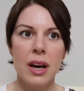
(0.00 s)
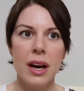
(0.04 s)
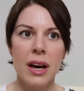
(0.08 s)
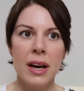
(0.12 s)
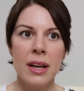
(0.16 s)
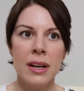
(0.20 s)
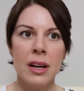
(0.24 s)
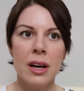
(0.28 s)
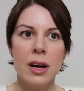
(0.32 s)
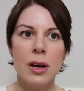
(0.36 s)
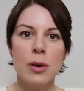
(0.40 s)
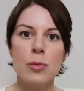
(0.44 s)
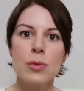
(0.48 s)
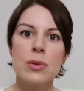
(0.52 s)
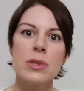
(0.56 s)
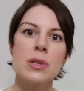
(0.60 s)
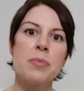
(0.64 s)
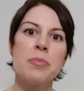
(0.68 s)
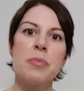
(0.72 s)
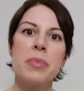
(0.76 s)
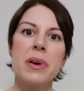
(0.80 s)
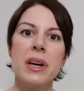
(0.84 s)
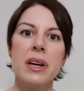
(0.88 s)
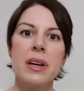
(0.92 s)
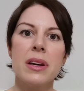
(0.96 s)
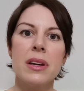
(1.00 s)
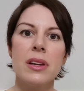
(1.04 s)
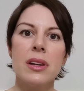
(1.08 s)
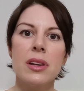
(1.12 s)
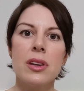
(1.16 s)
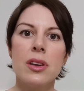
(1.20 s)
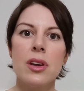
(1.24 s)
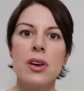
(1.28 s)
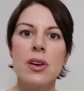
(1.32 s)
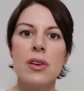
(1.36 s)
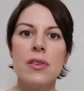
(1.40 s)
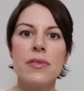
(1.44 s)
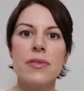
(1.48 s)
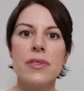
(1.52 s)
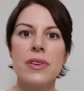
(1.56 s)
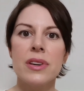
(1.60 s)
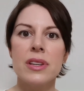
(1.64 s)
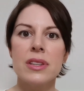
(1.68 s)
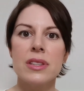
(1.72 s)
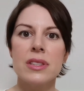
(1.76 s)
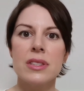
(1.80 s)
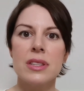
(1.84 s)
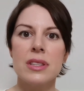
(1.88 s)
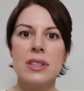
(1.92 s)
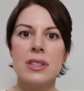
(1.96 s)
and I was a bit
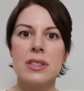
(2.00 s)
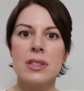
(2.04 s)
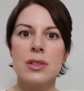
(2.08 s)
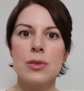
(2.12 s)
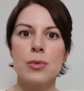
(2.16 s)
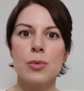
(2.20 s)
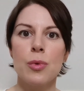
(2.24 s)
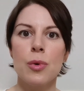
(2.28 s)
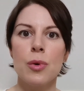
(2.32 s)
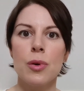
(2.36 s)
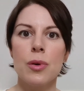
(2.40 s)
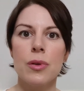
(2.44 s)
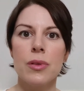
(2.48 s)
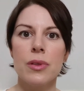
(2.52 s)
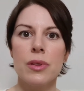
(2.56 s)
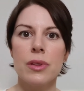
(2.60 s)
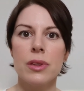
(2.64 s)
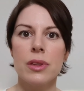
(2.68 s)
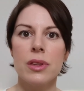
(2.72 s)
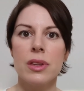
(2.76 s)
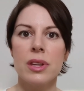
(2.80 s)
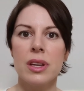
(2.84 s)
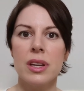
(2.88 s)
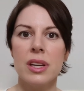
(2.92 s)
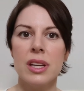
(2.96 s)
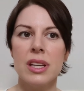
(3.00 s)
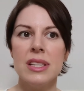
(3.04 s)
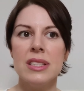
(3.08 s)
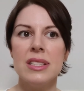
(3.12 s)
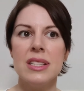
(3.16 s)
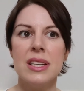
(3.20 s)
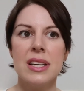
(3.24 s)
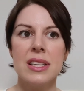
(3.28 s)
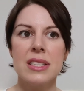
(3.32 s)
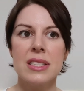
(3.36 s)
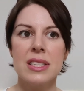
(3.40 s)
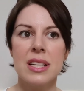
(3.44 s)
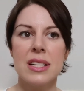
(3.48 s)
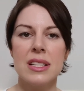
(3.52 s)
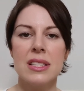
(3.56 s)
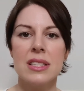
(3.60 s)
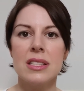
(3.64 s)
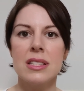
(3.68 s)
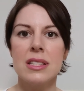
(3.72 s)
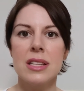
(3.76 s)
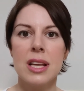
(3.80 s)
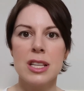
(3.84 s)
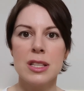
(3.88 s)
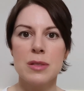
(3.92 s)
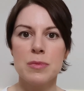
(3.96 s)
nervous as to what the E D S S
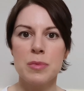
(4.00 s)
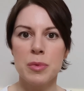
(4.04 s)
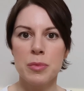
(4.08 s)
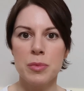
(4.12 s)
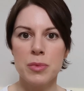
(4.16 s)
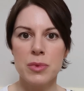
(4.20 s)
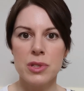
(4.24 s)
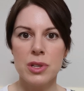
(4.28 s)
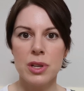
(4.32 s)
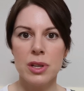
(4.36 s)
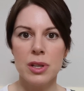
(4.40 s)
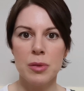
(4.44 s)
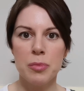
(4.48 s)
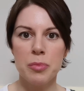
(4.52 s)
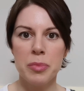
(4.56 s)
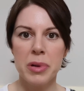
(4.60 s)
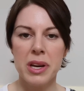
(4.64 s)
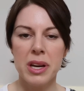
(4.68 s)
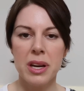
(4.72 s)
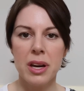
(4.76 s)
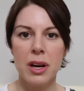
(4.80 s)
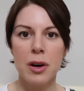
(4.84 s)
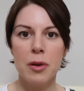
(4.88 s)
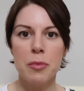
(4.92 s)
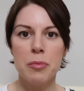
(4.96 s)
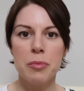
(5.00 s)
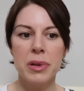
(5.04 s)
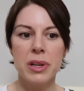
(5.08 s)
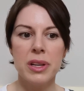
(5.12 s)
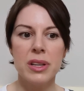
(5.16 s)
assessment was going to pick up,